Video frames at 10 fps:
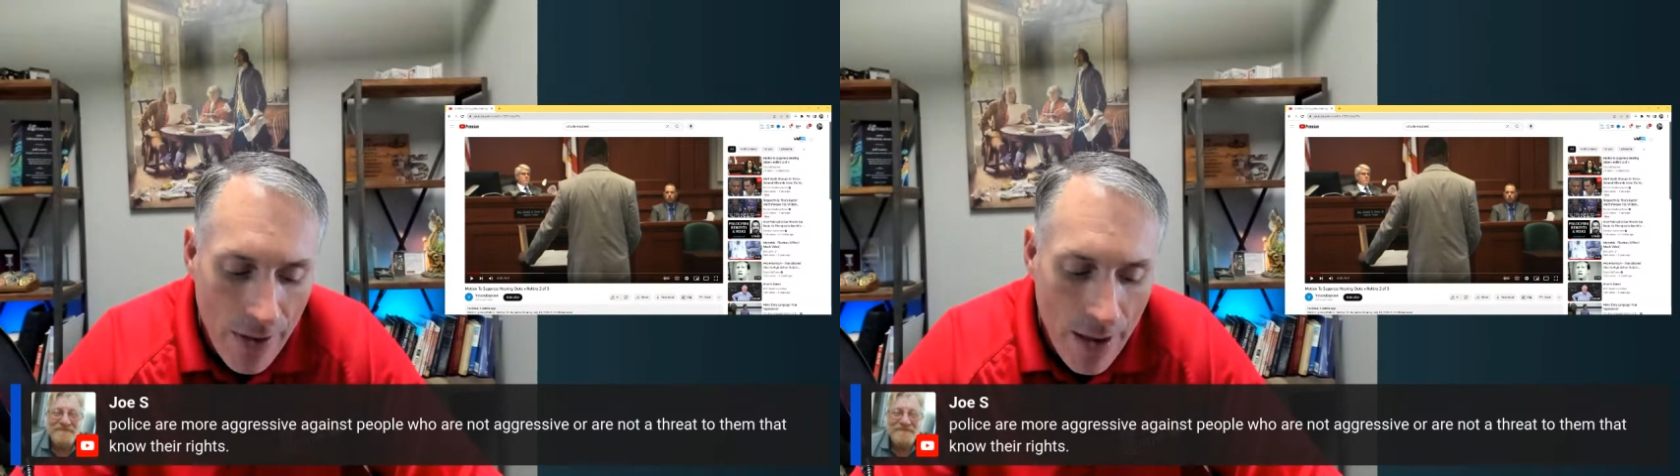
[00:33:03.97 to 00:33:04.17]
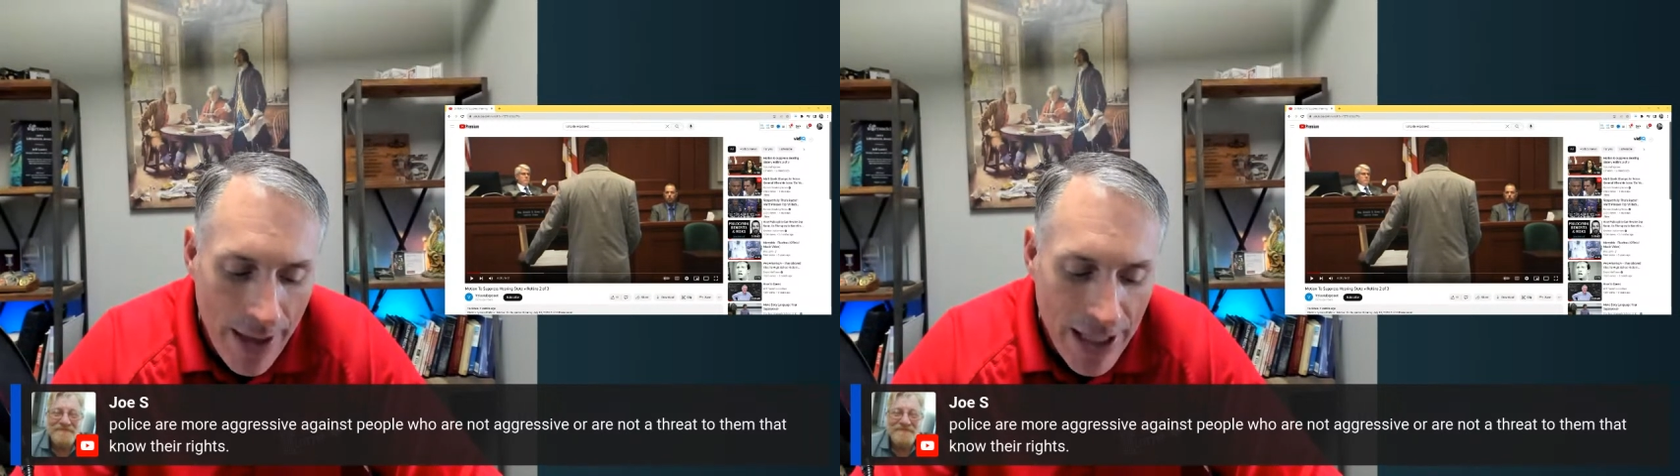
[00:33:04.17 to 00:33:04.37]

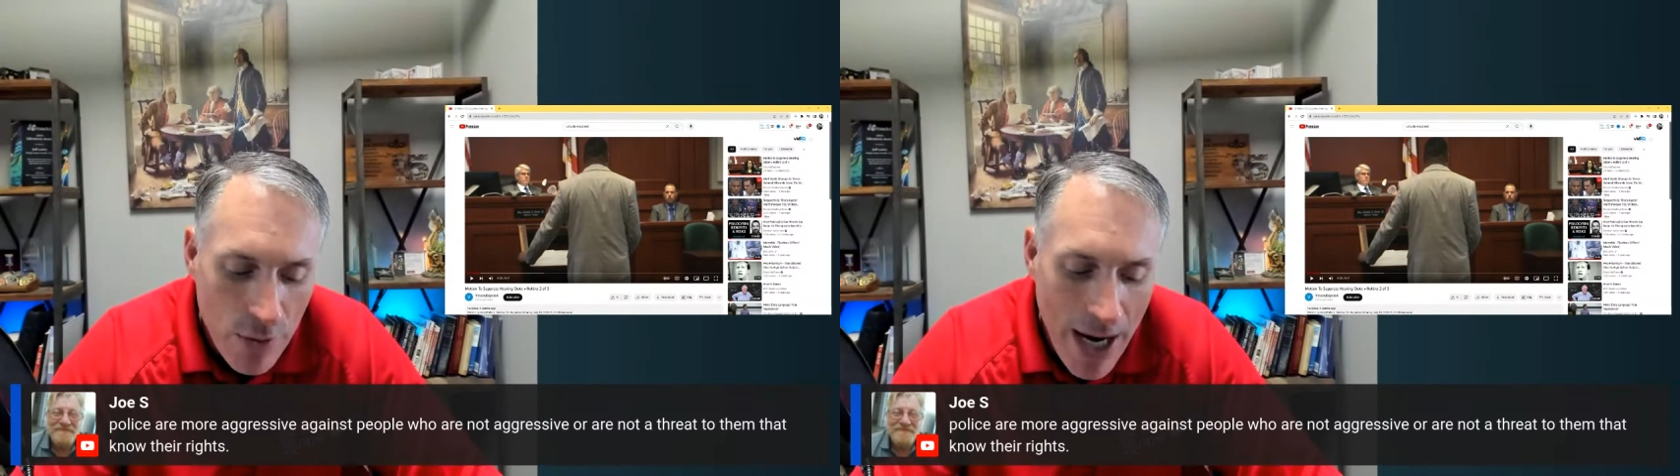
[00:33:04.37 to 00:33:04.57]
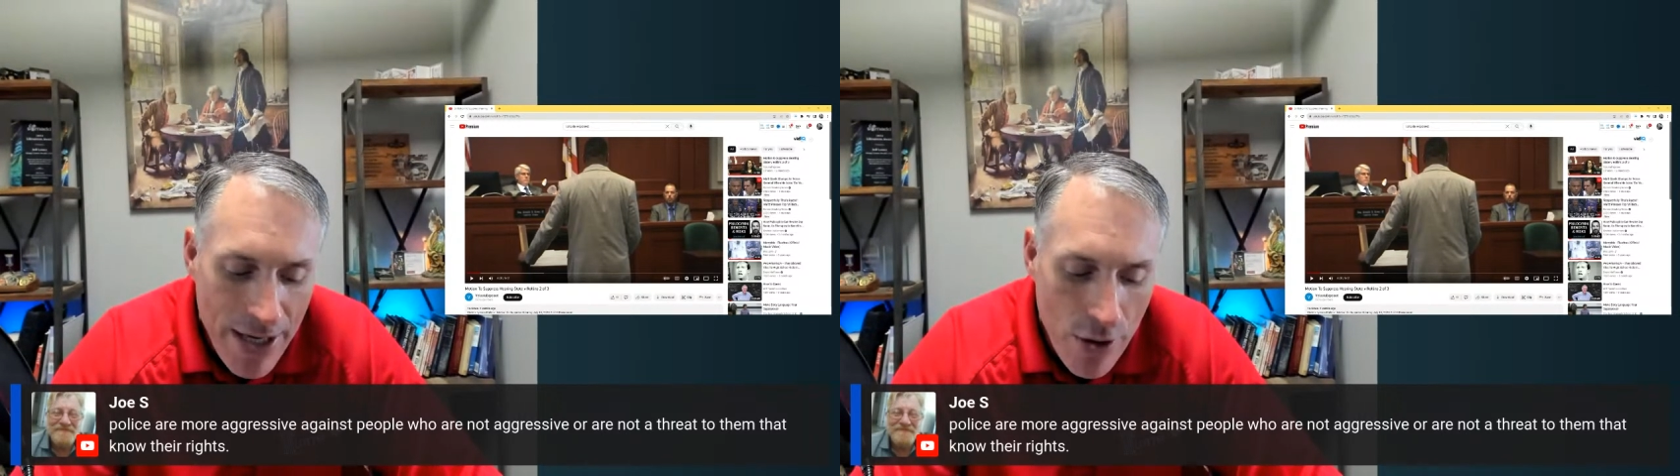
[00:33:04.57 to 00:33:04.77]
that's
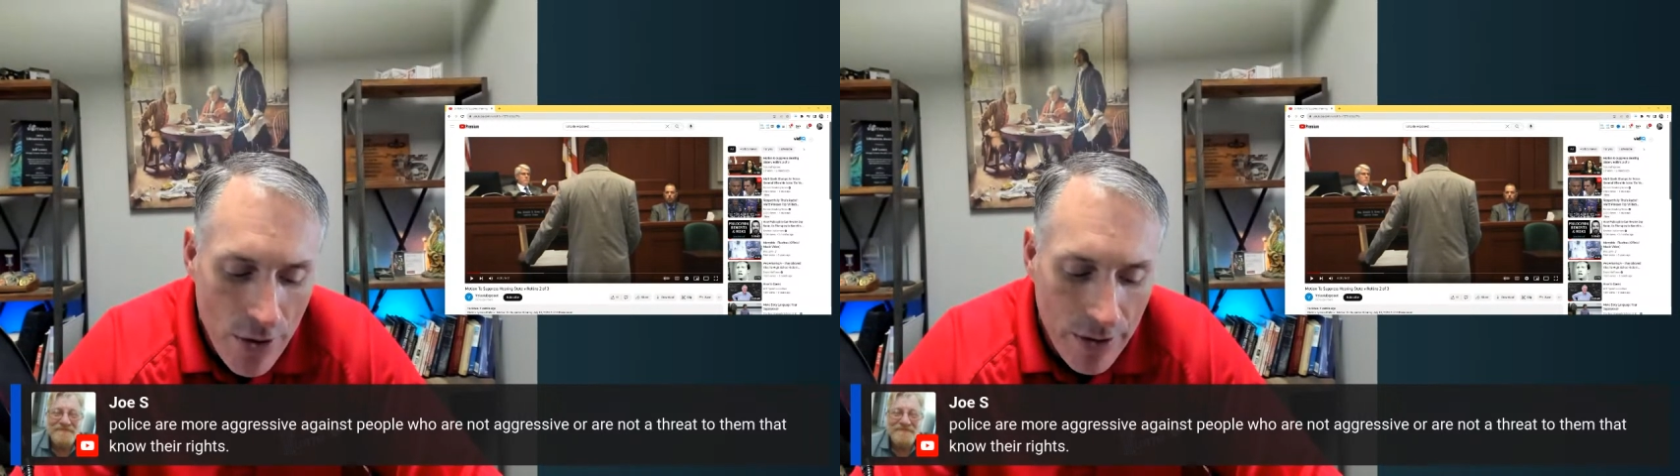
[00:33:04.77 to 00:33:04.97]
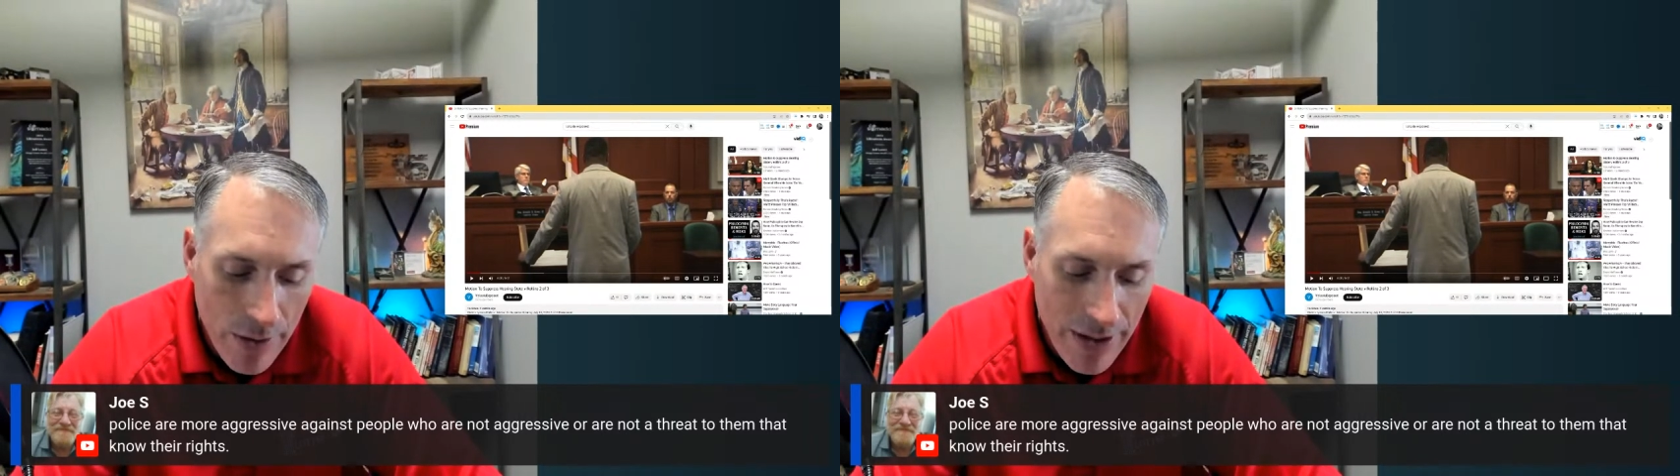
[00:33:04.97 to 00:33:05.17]
why I don't
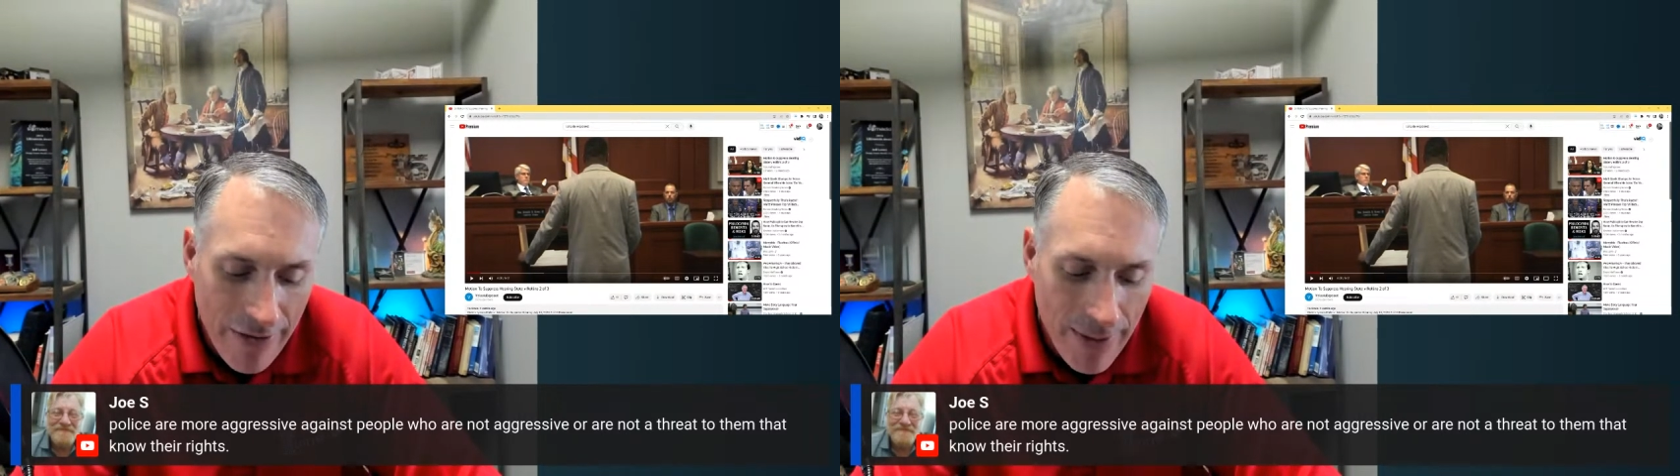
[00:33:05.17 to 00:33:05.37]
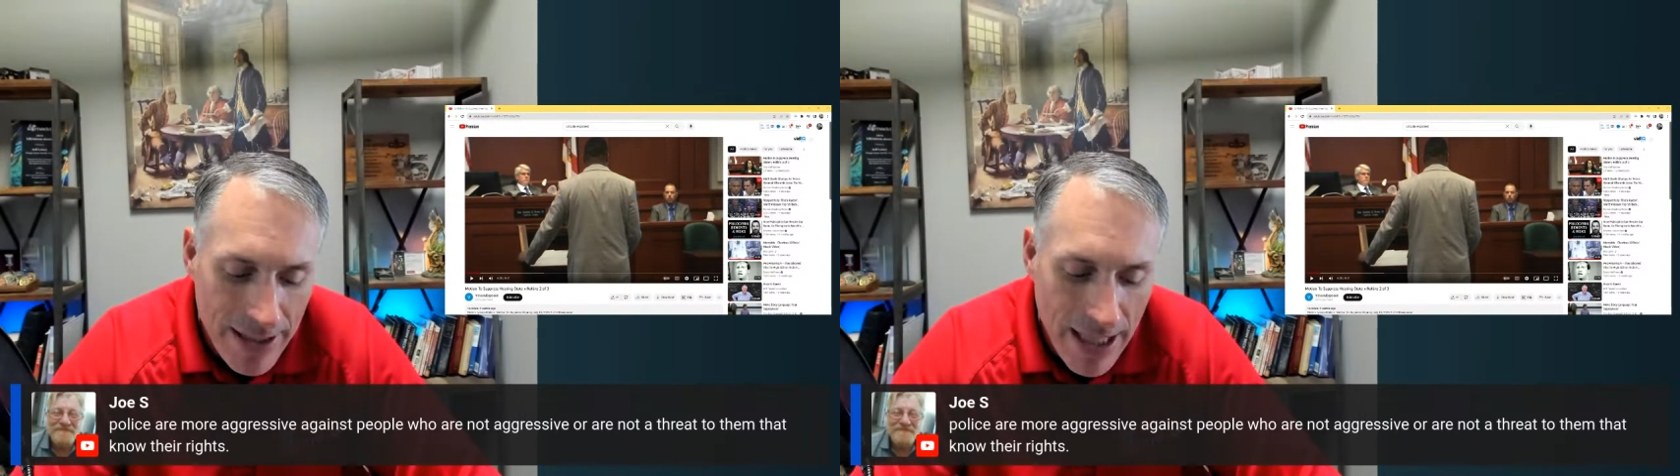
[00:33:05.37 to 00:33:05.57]
agree with
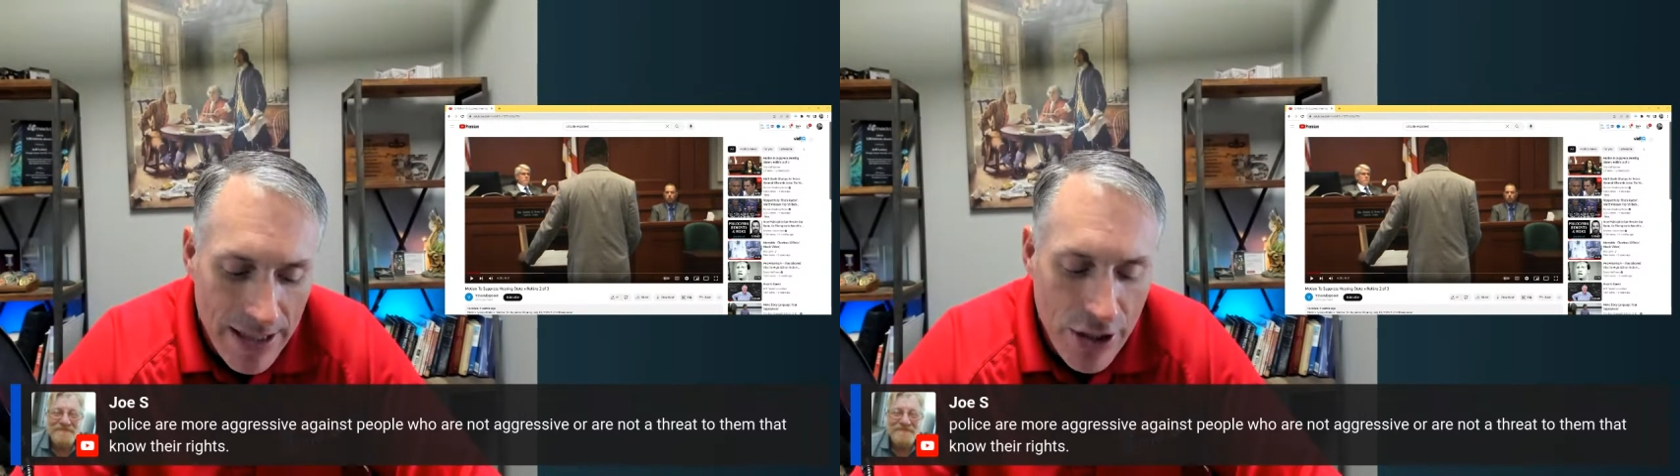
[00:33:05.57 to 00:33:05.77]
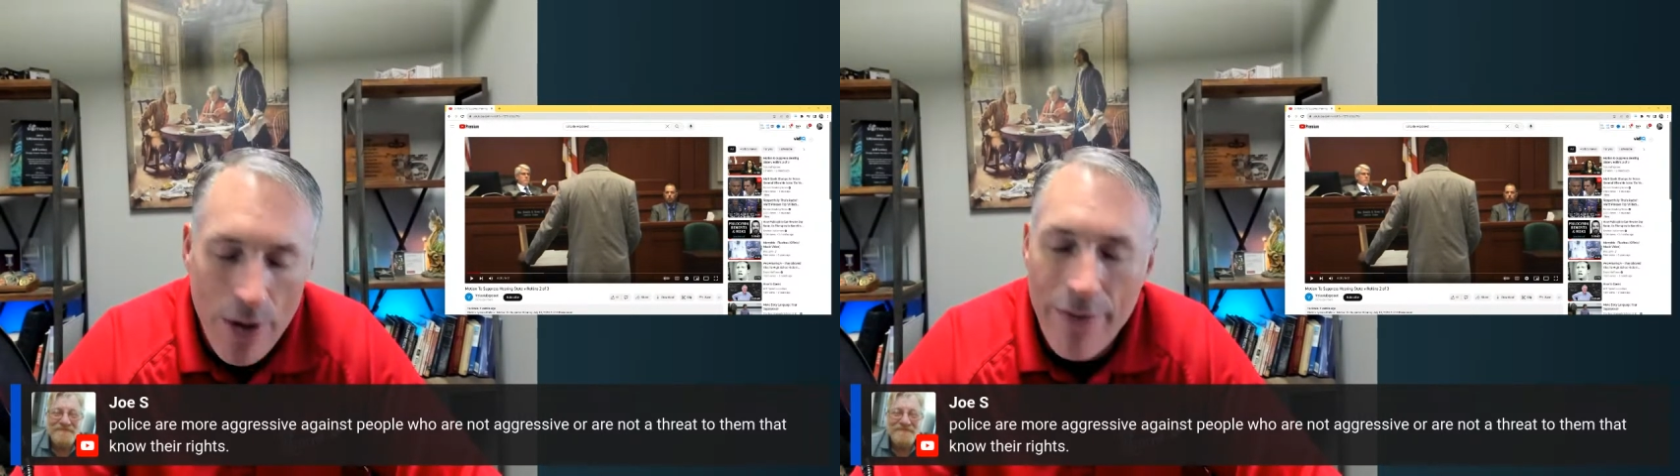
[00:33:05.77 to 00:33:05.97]
everybody says, you know,